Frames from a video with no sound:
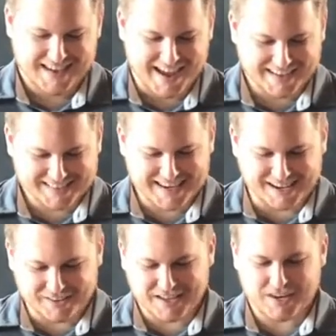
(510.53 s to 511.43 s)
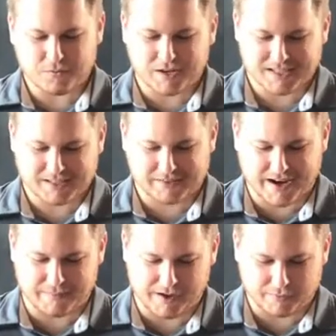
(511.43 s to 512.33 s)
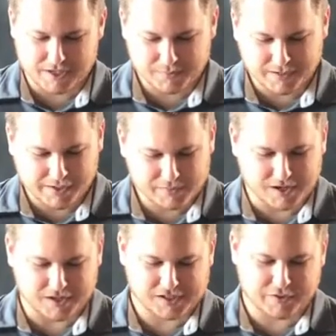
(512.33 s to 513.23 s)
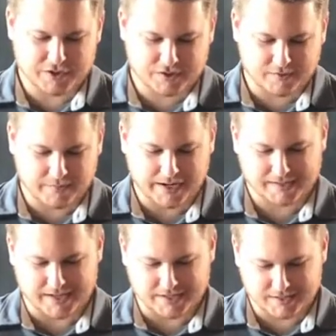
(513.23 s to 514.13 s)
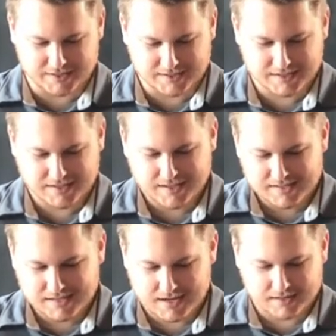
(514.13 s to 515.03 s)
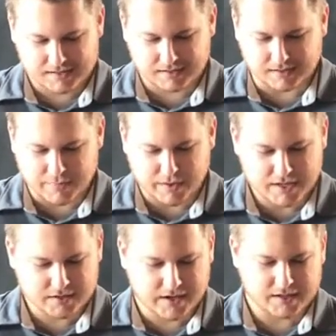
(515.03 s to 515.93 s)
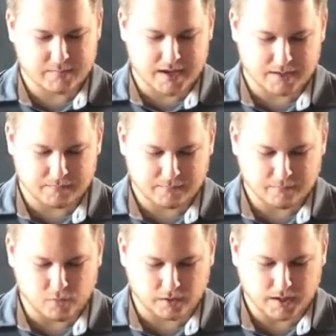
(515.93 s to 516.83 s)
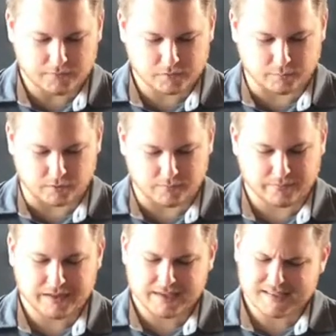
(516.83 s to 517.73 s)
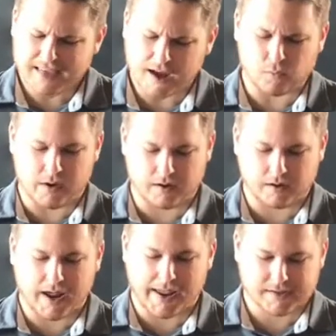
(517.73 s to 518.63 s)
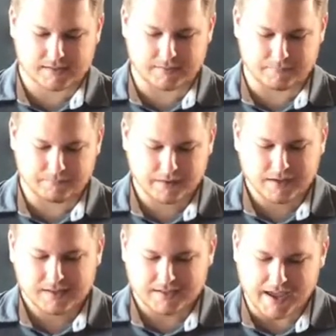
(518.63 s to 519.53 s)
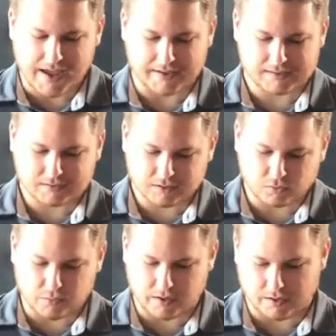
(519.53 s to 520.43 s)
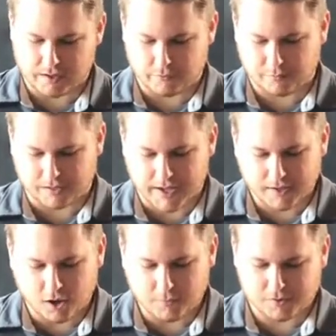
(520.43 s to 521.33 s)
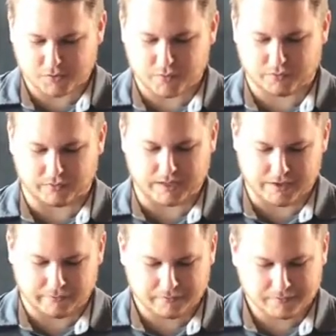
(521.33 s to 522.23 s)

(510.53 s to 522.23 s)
I could tell that he wanted to grant my wish, but he was also unsure of my intentions. Seeing this dilemma, I tried to make him more comfortable. Is that weird? I asked him. Yeah, it's a little weird, he replied, almost with relief.